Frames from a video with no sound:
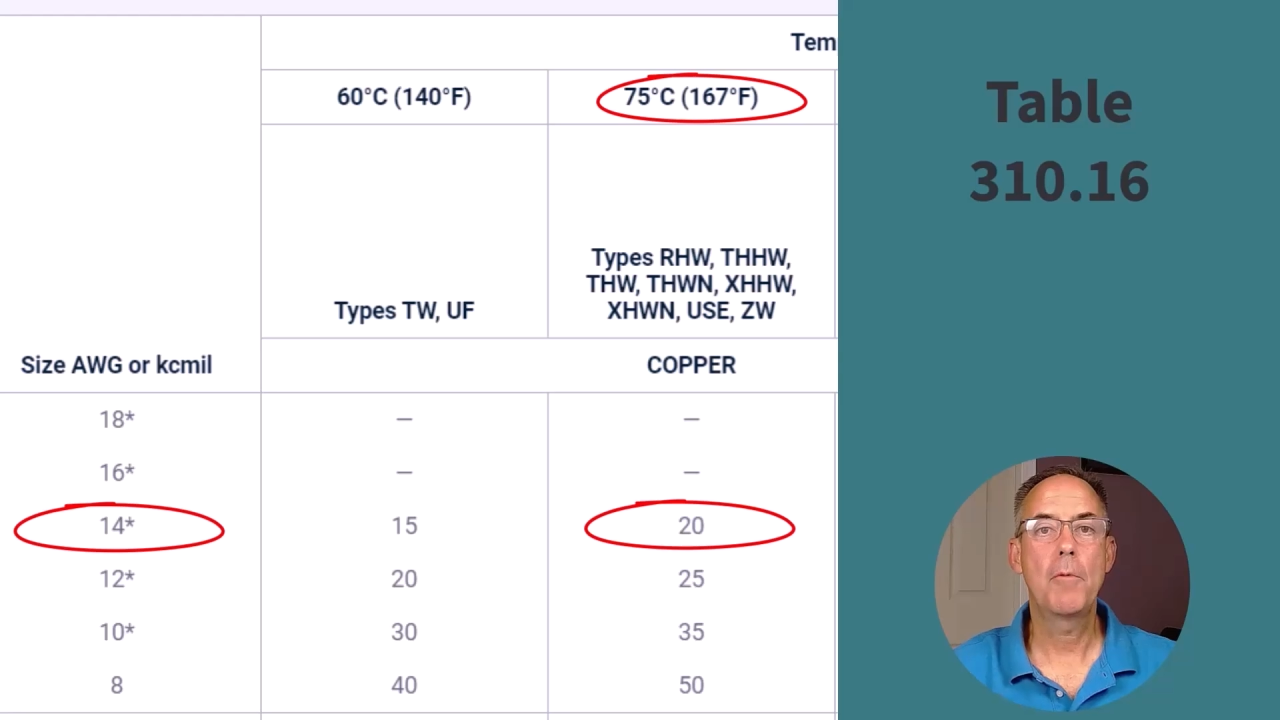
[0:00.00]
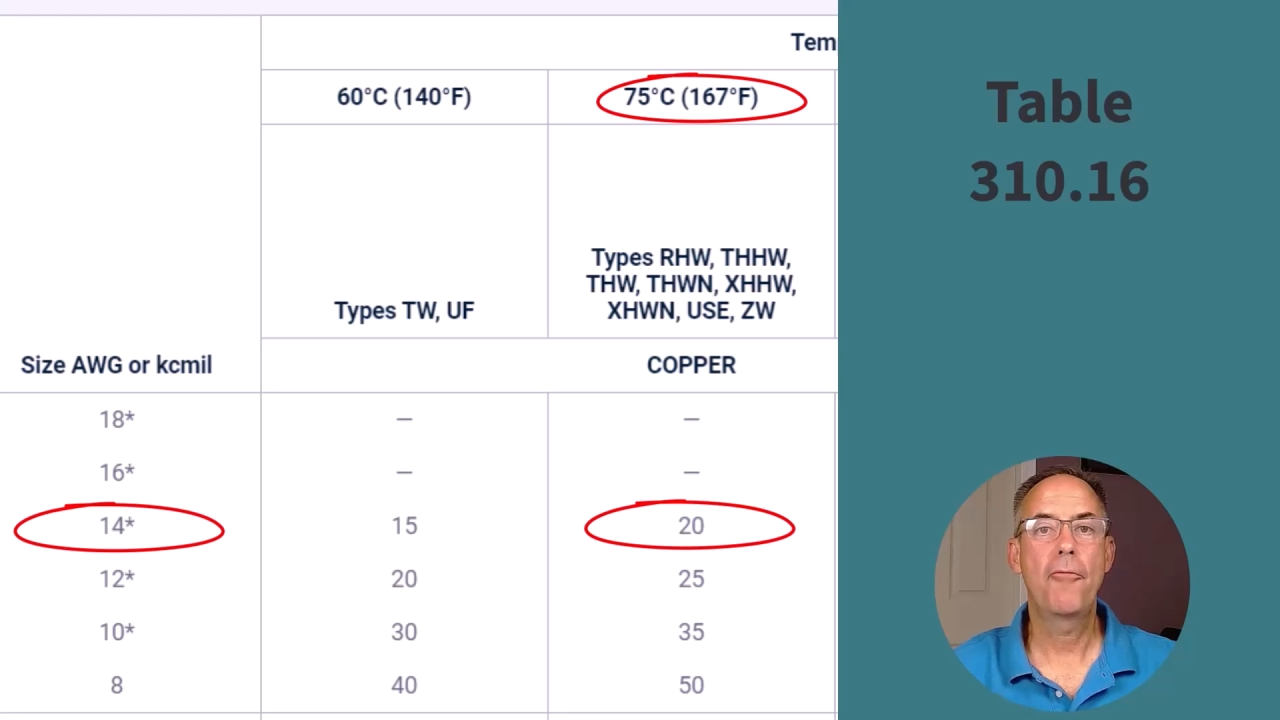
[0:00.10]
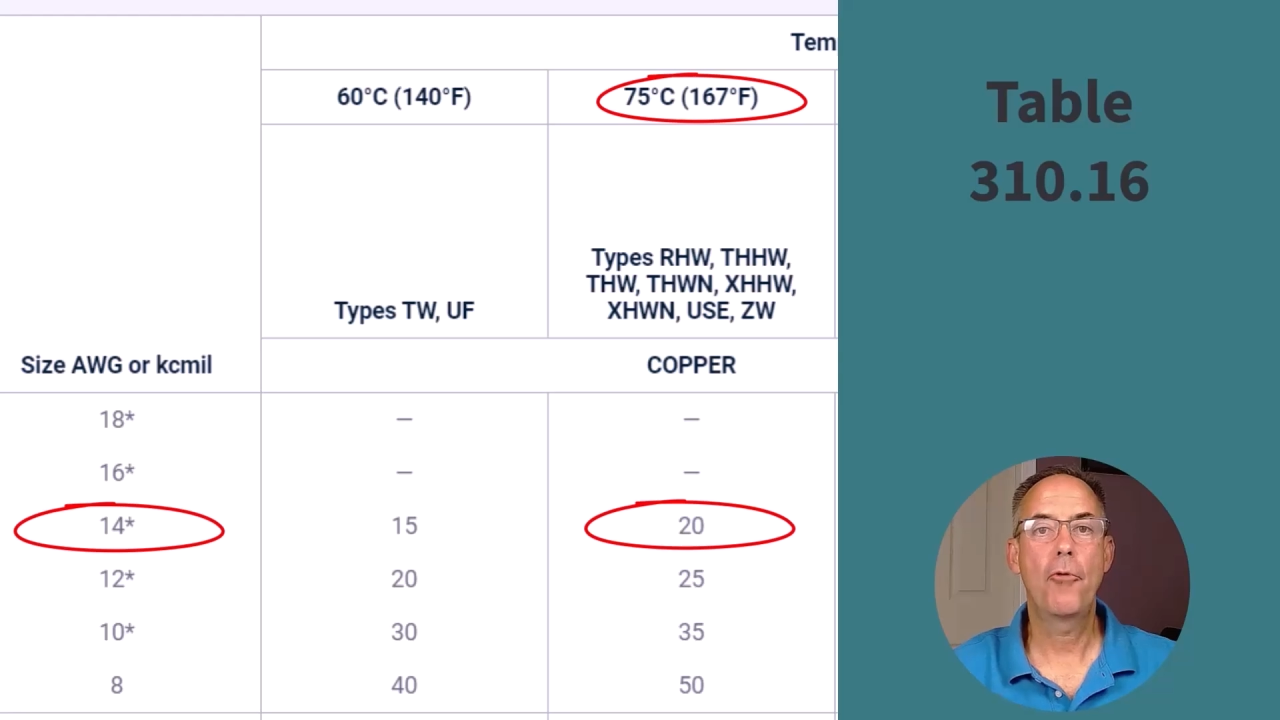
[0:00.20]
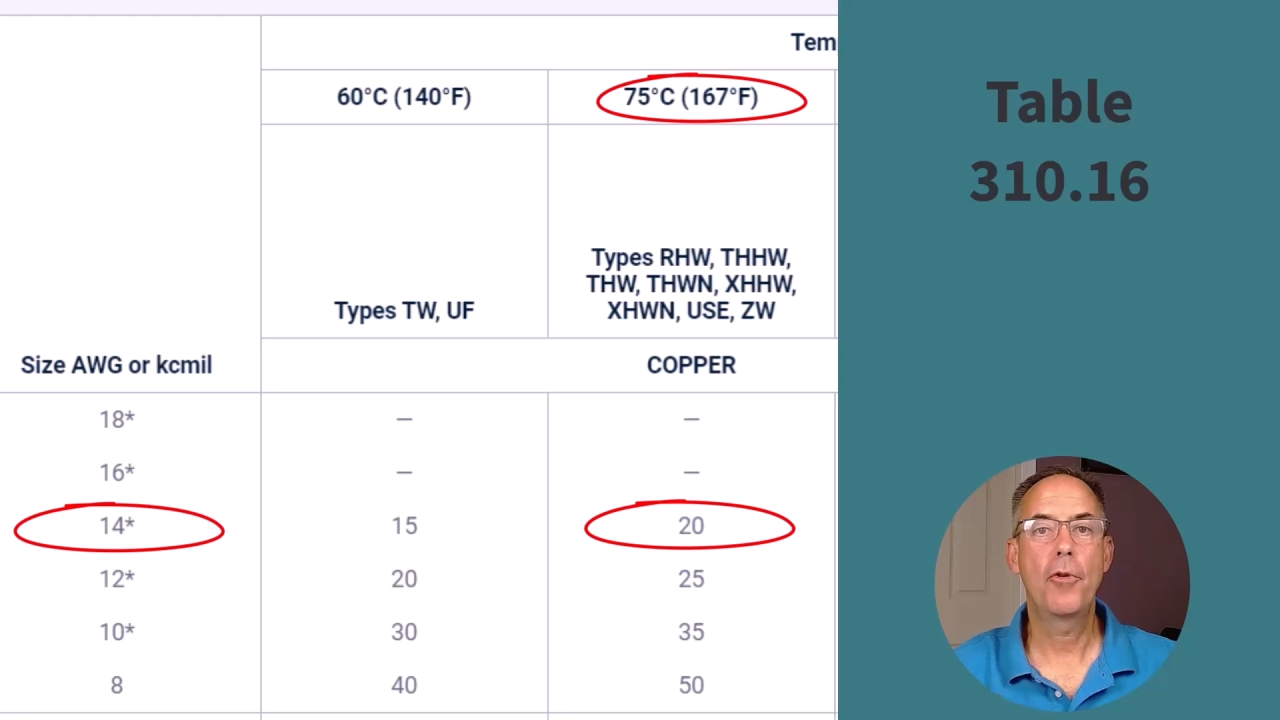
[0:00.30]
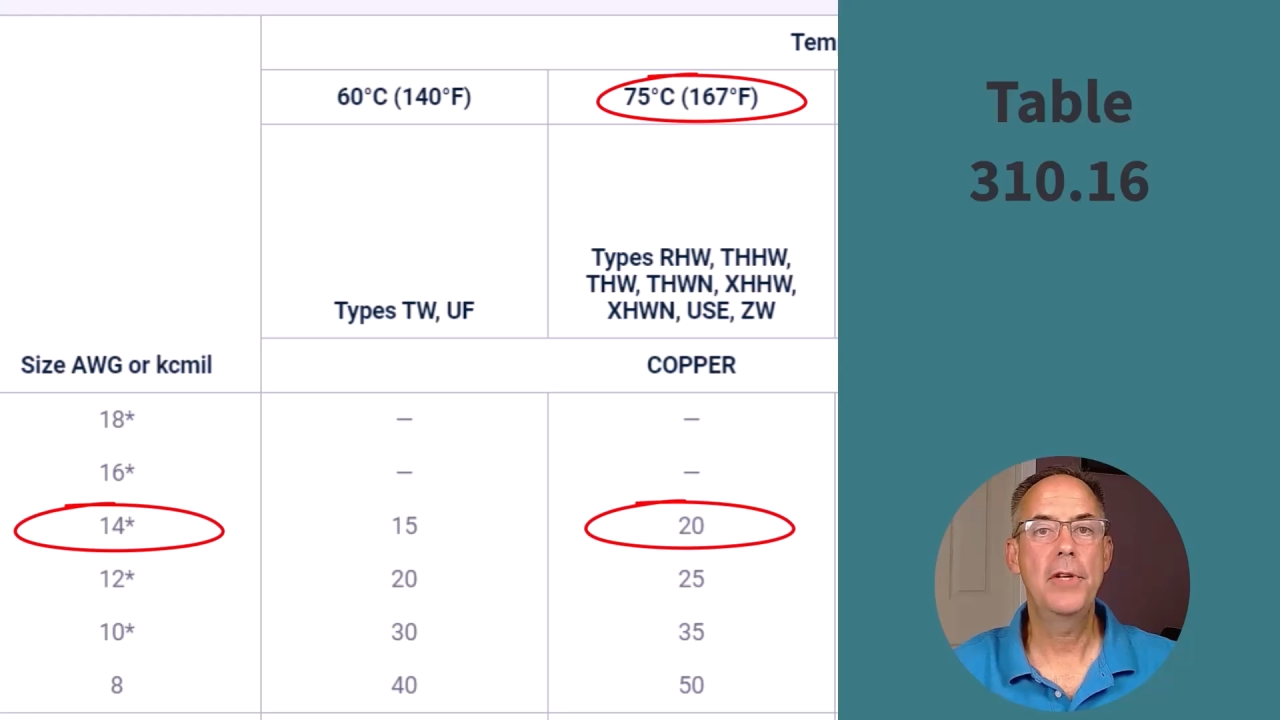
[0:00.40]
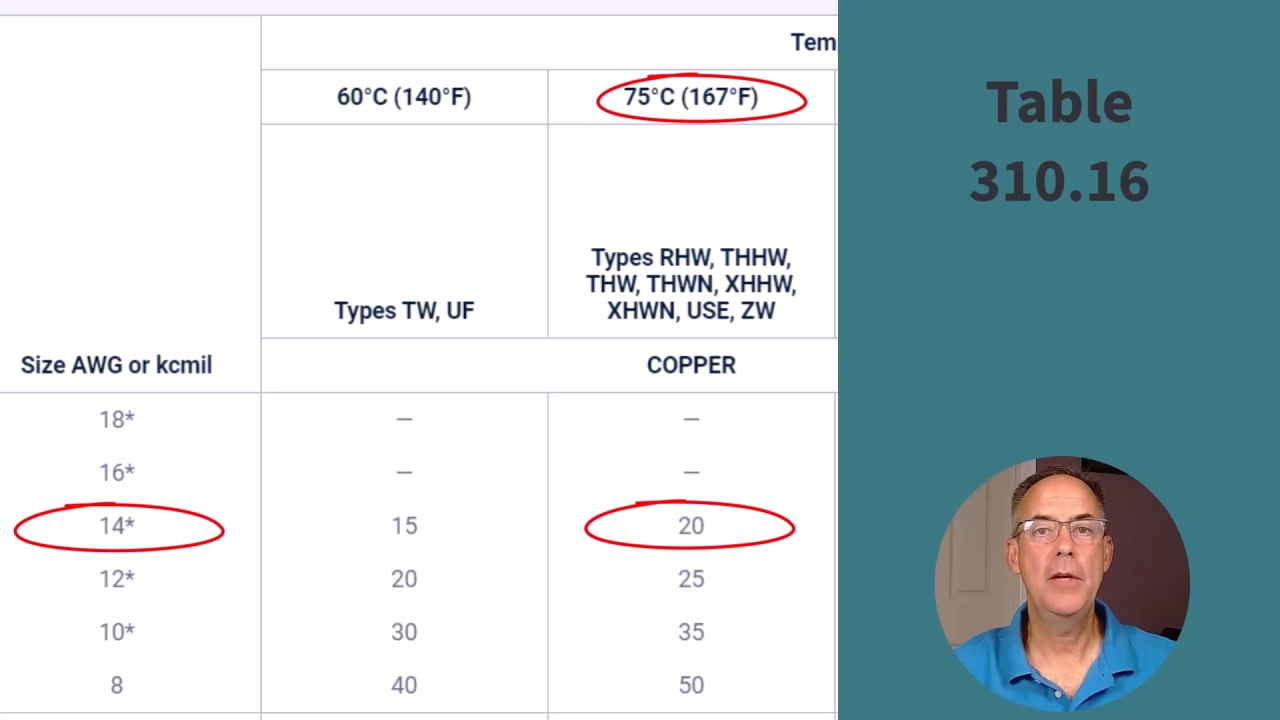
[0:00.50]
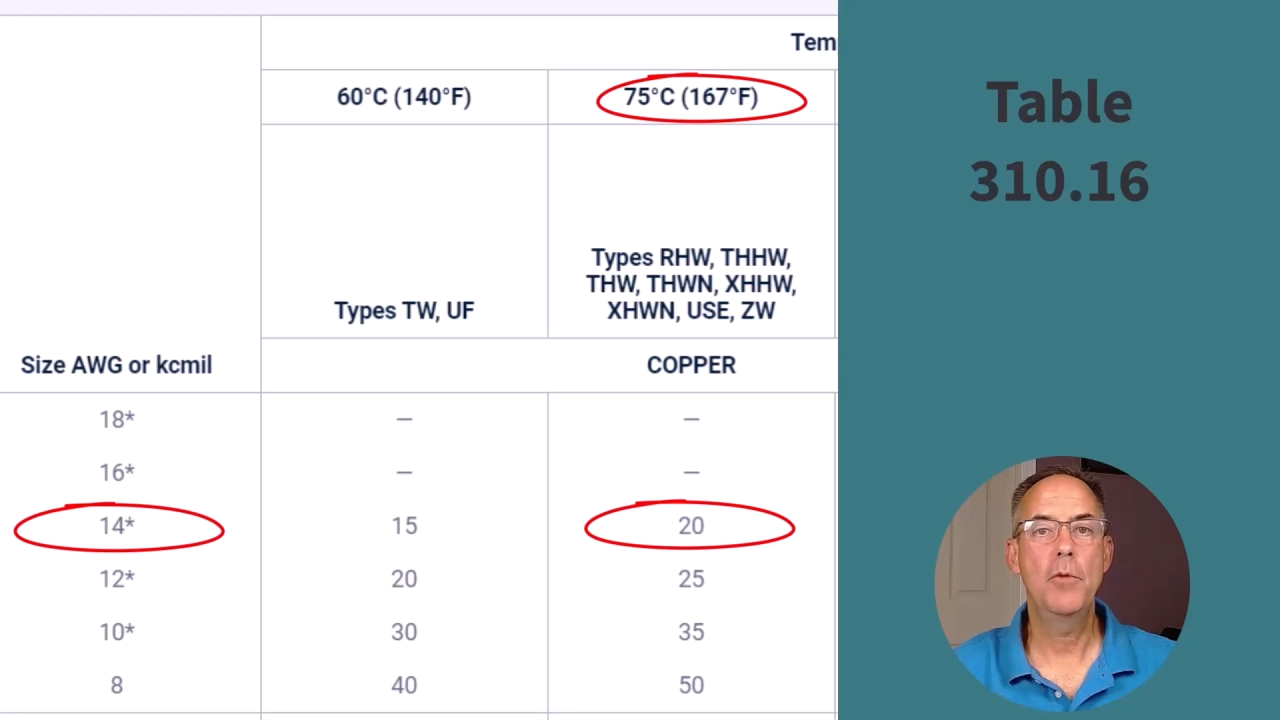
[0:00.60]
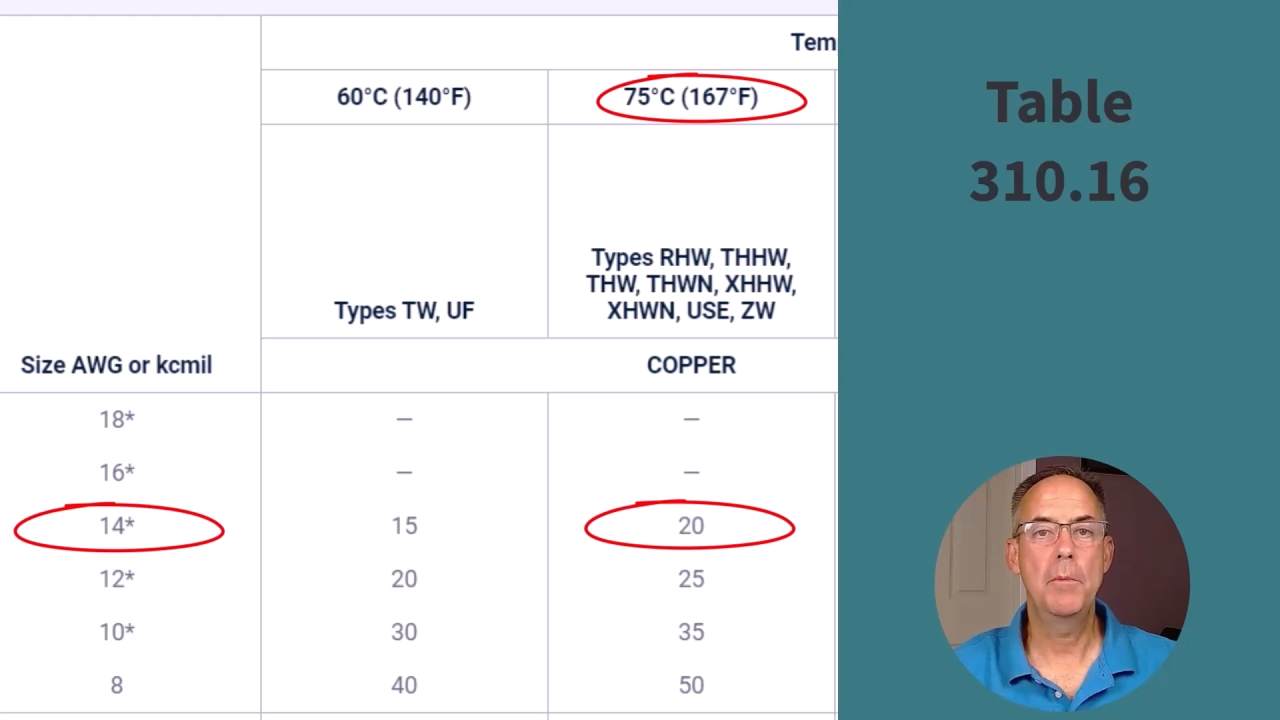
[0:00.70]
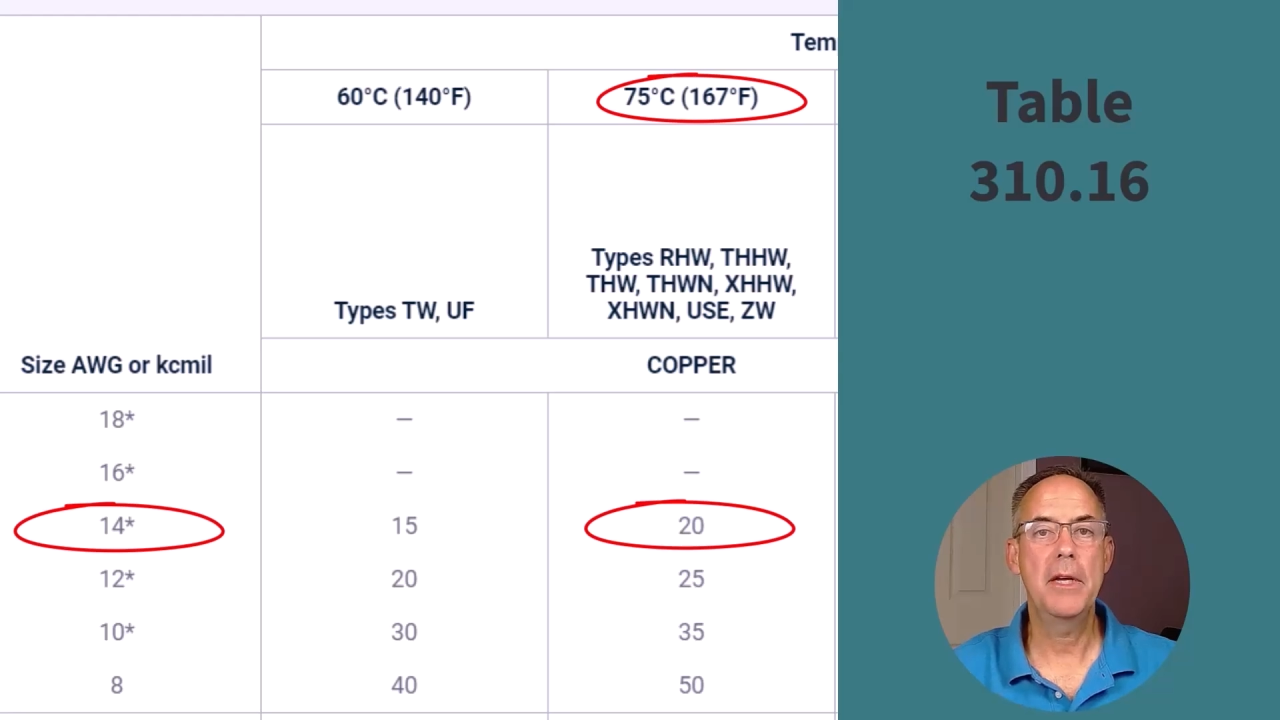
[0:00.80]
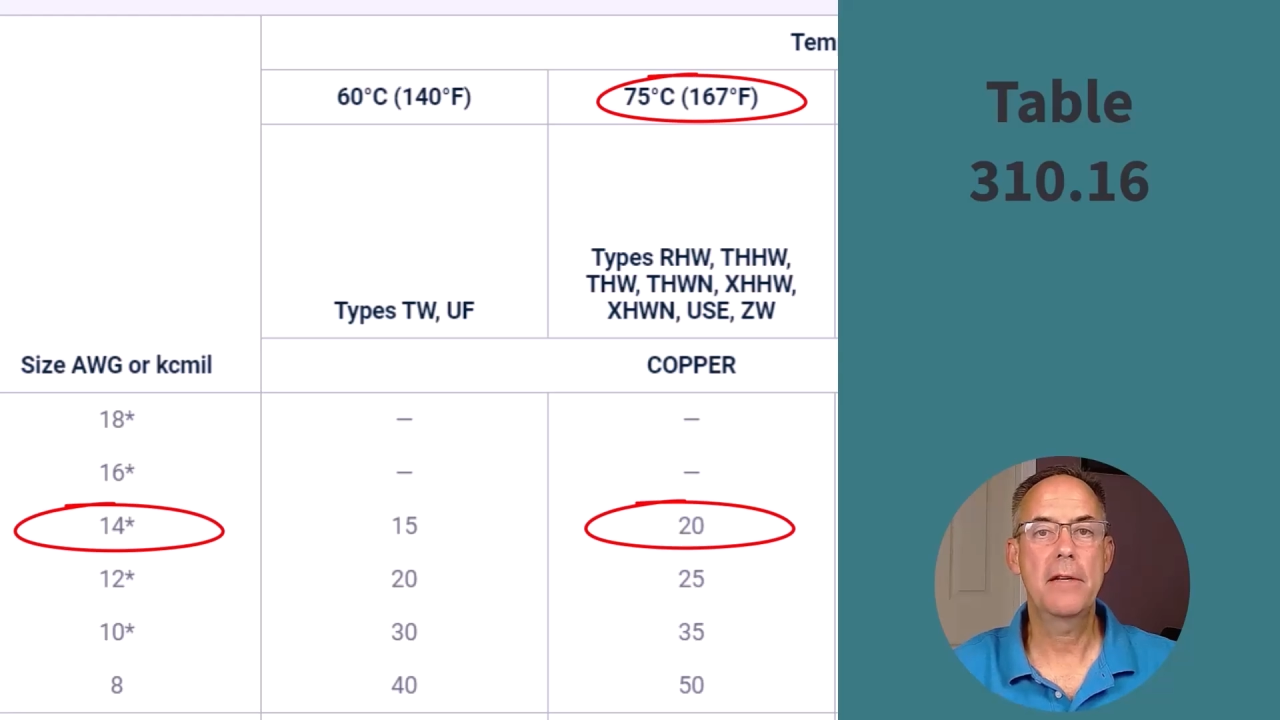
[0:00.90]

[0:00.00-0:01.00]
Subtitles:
14 would be